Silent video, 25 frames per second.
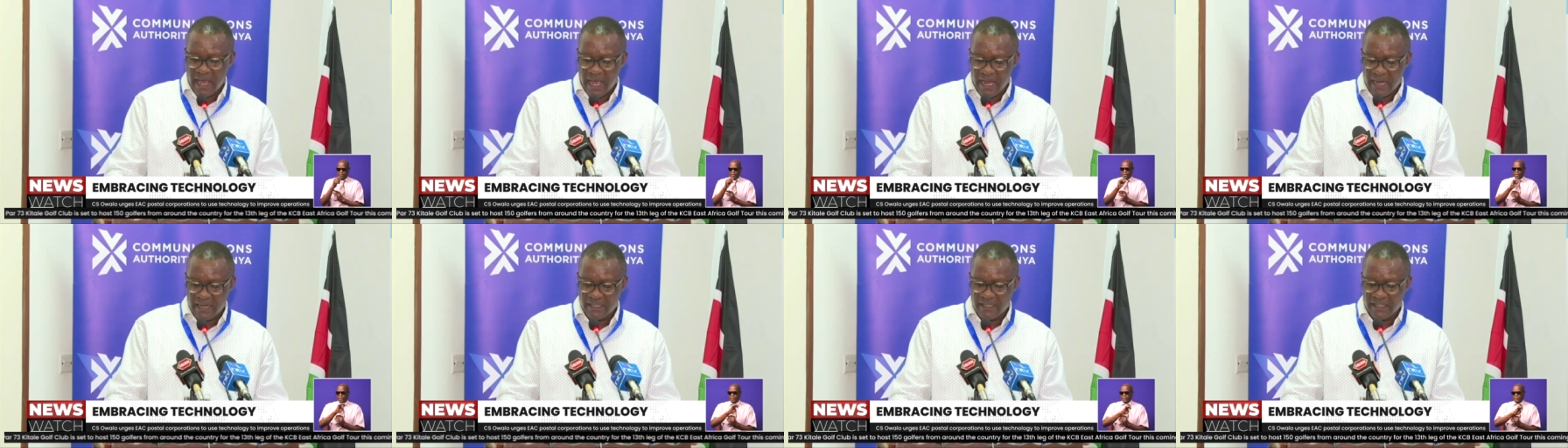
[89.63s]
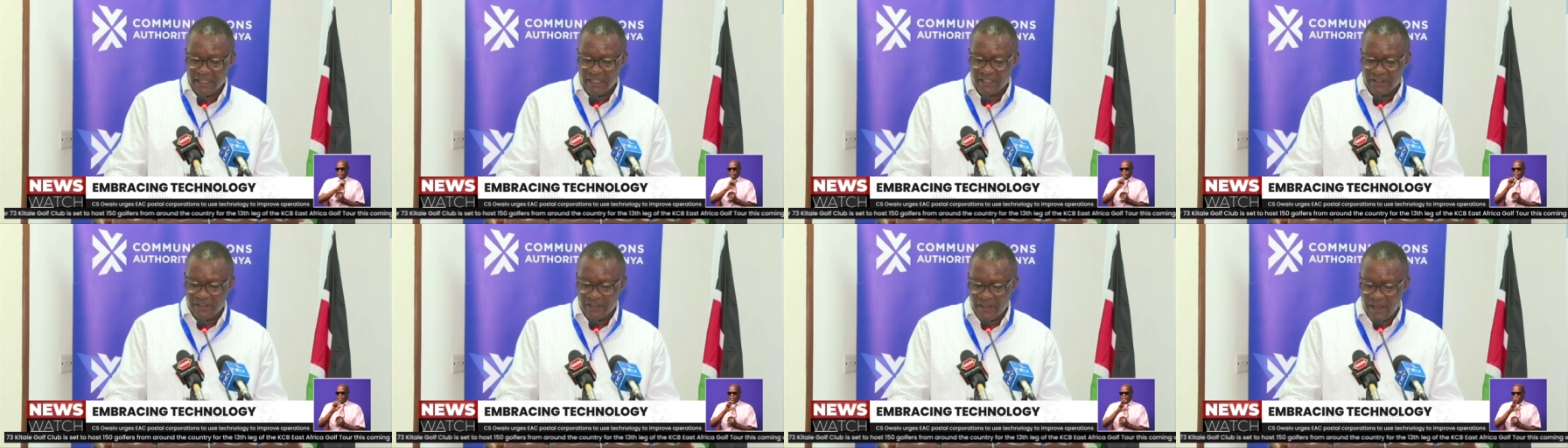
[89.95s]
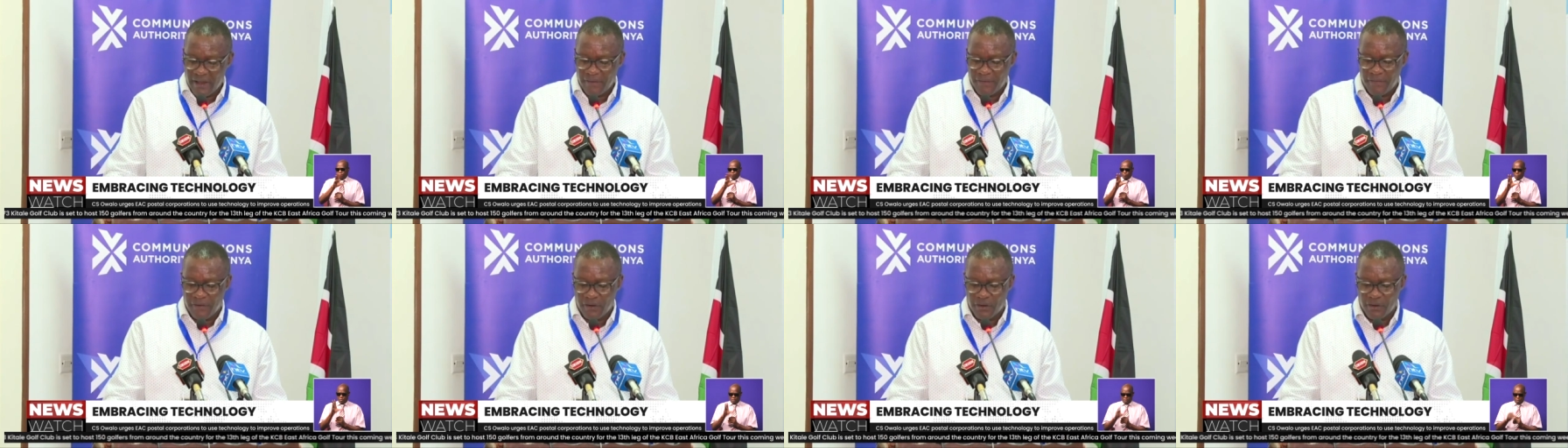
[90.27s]
And it
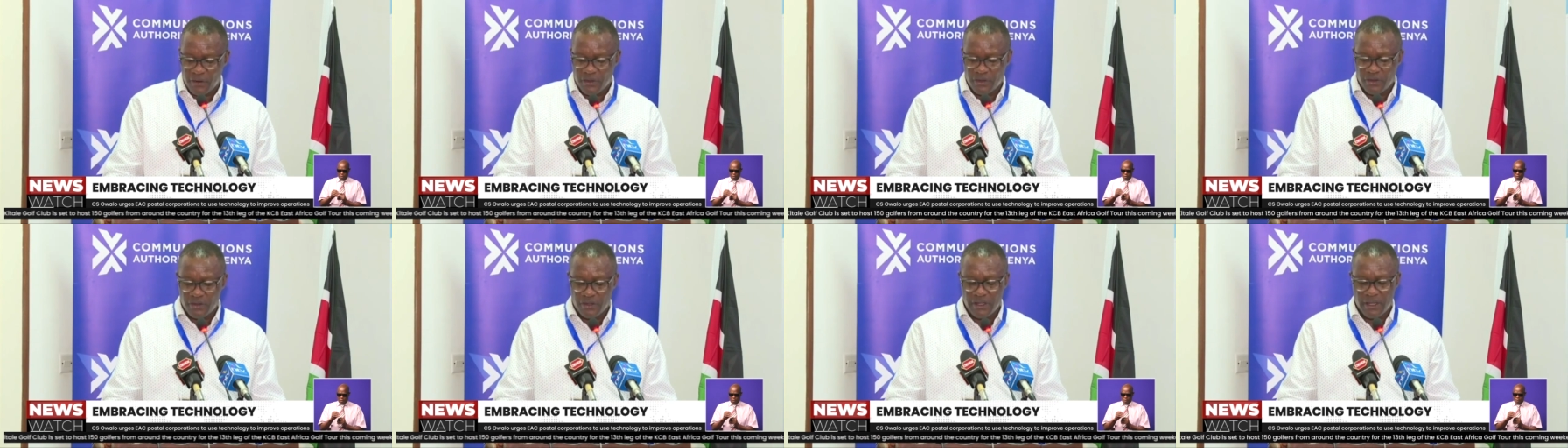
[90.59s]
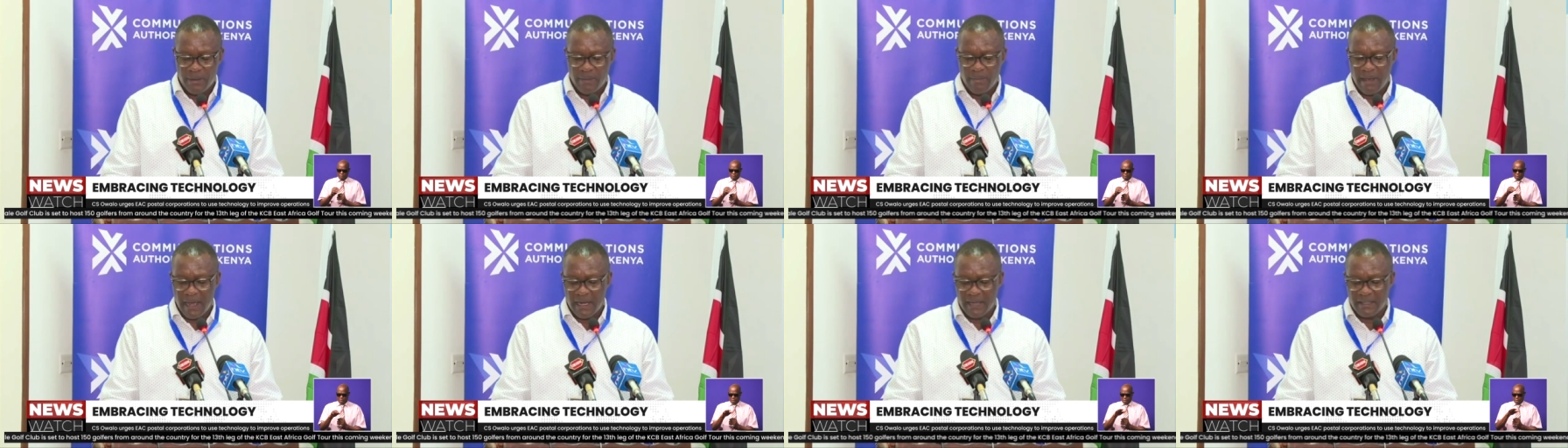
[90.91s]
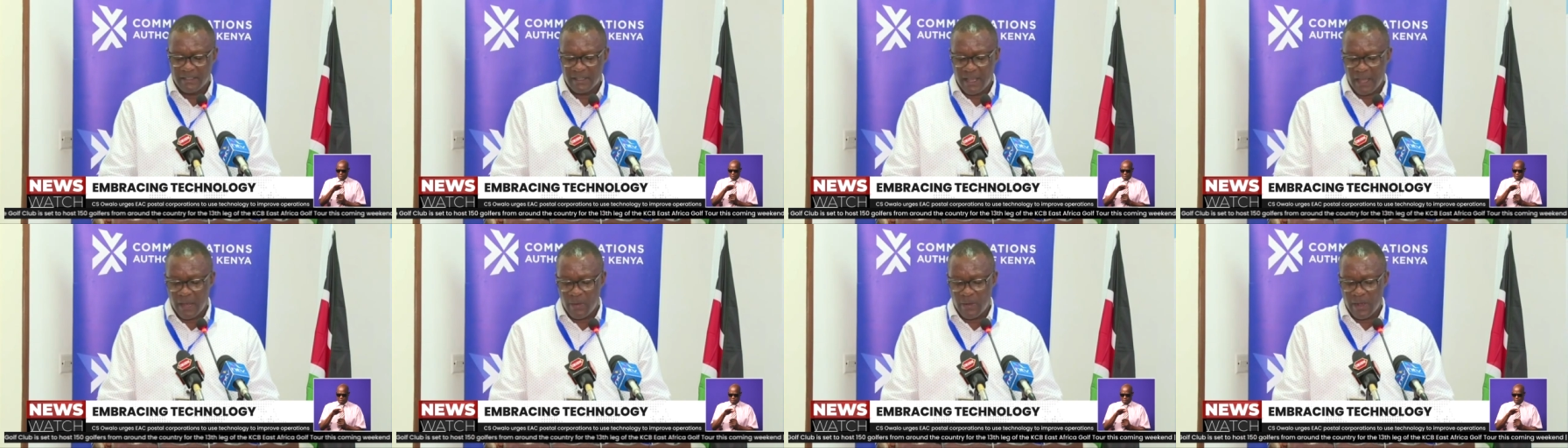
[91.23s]
therefore
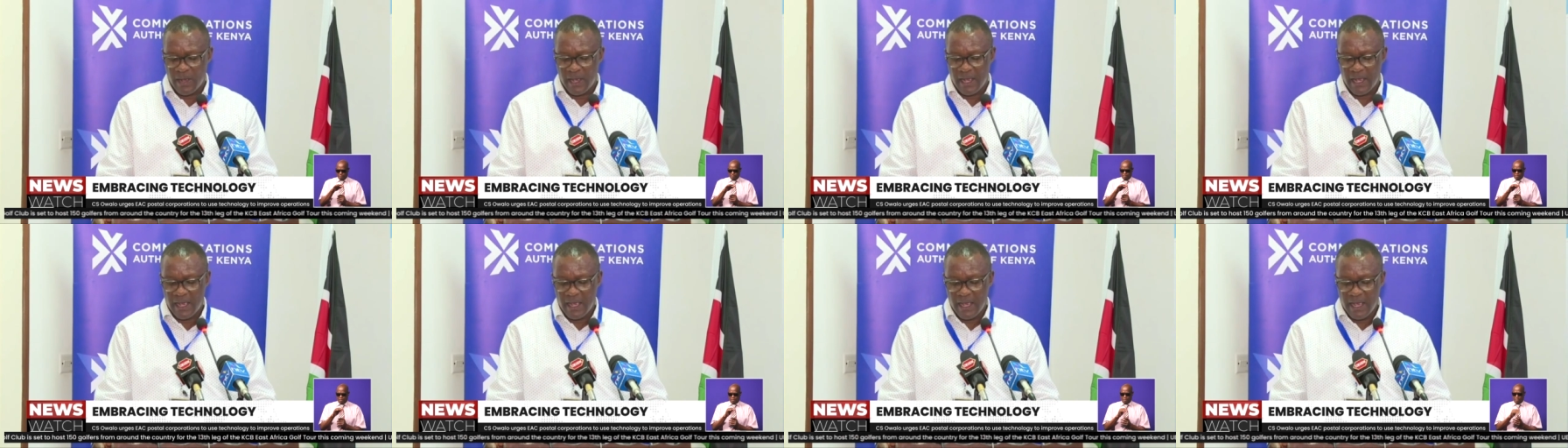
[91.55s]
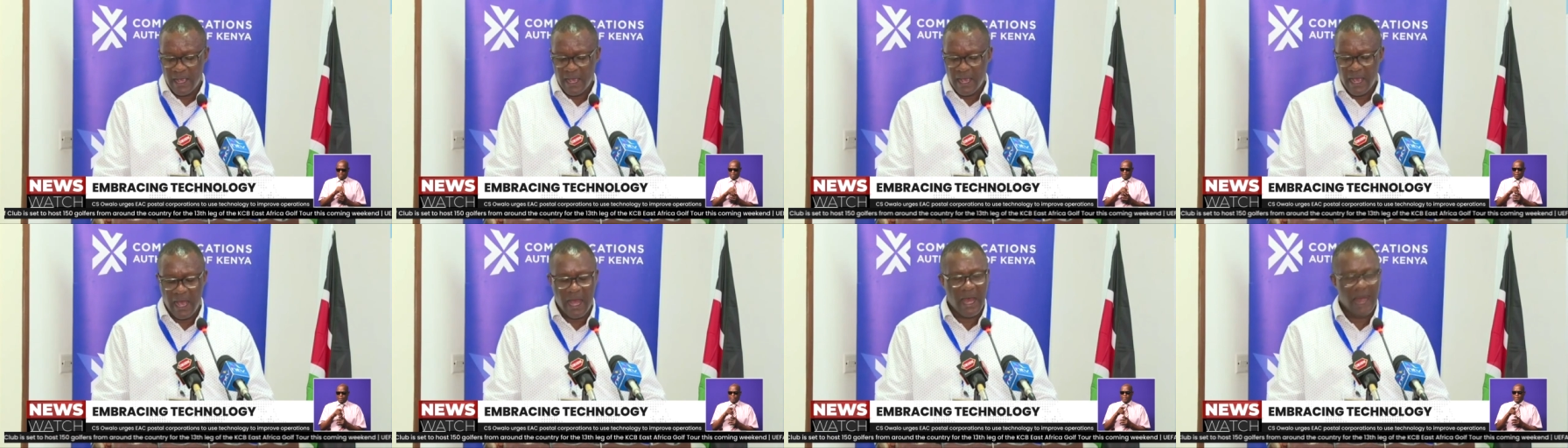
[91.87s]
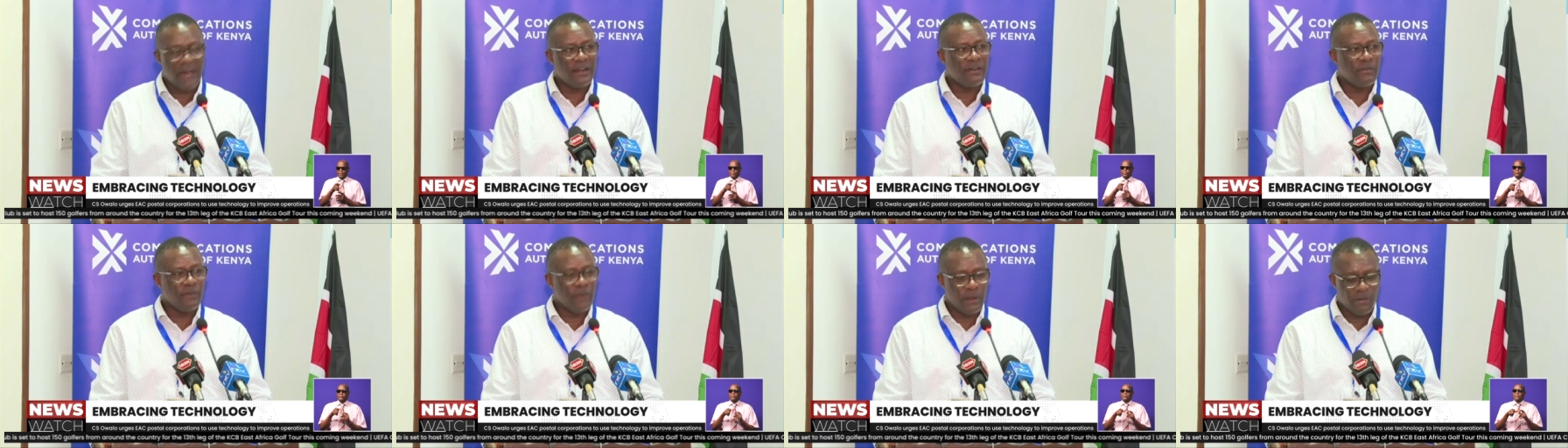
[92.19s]
demands our
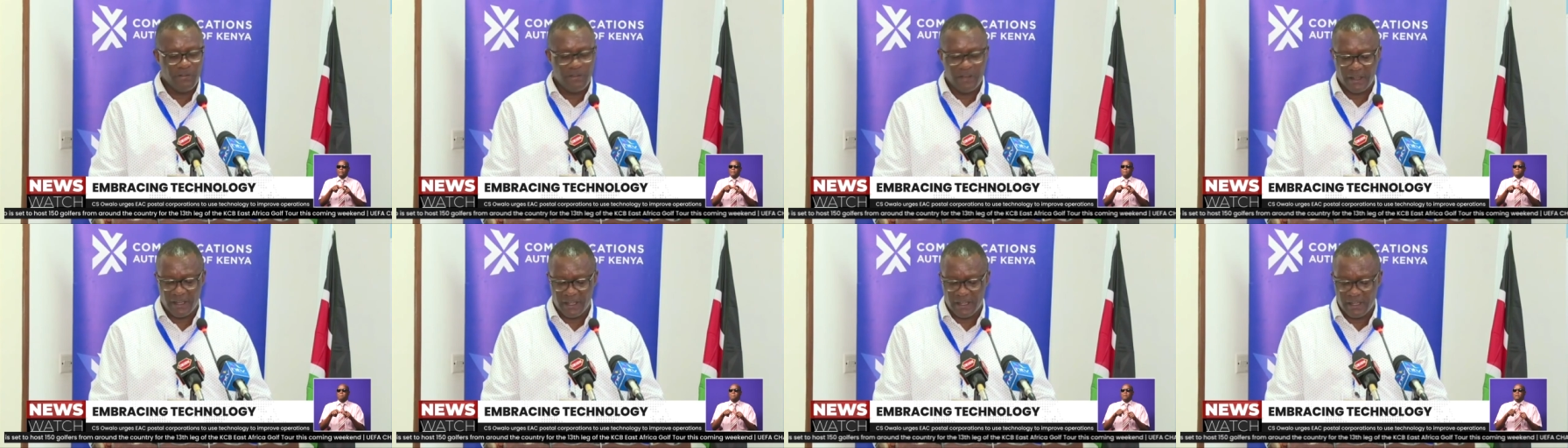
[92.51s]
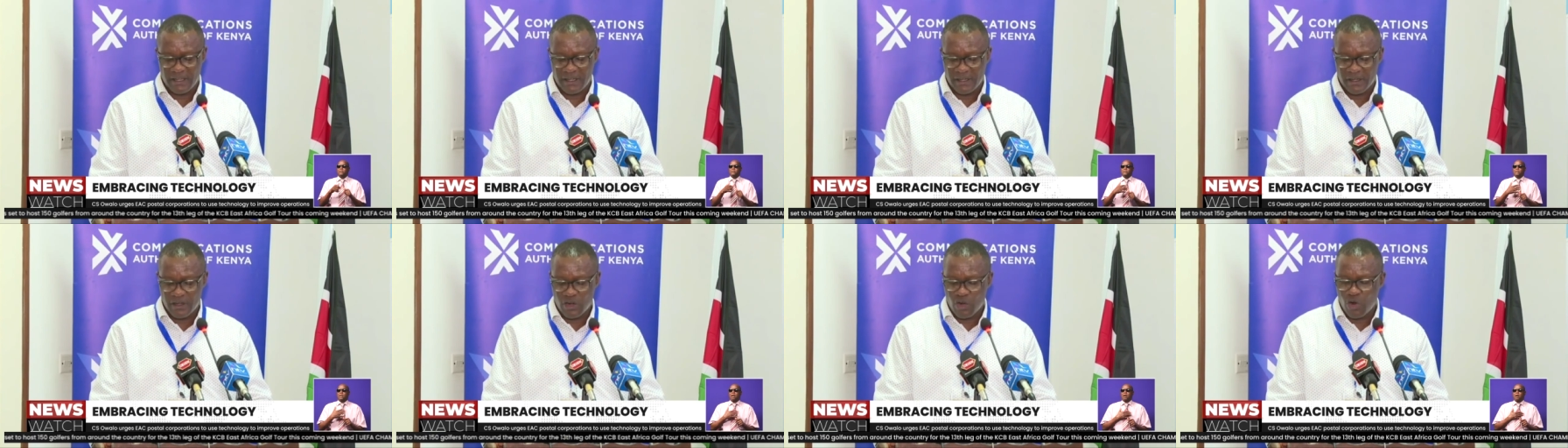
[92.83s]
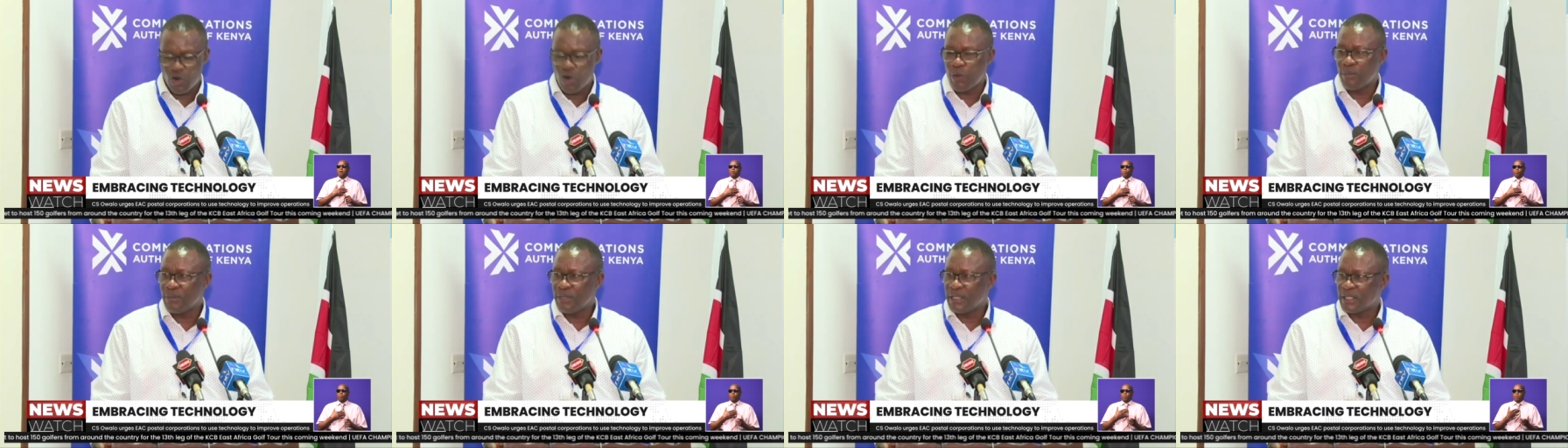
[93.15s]
unwavering
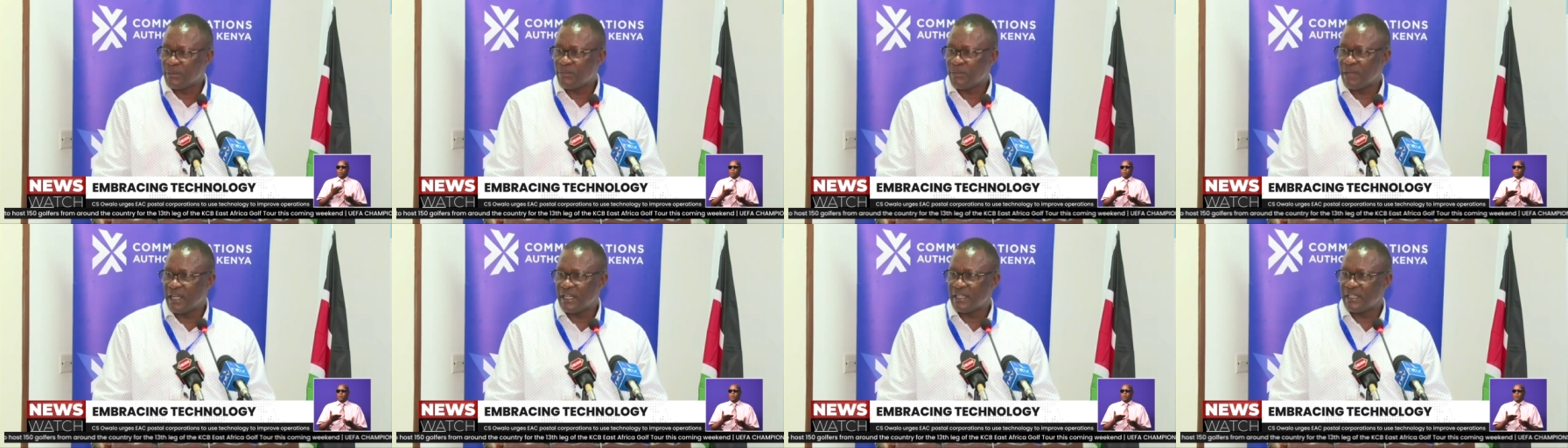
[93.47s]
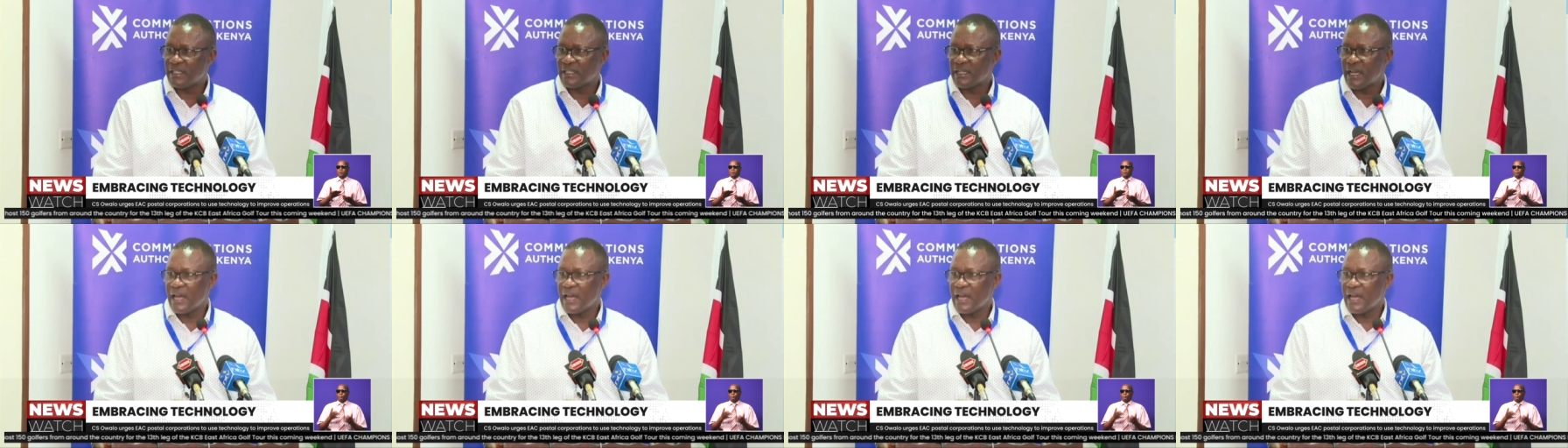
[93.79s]
commitment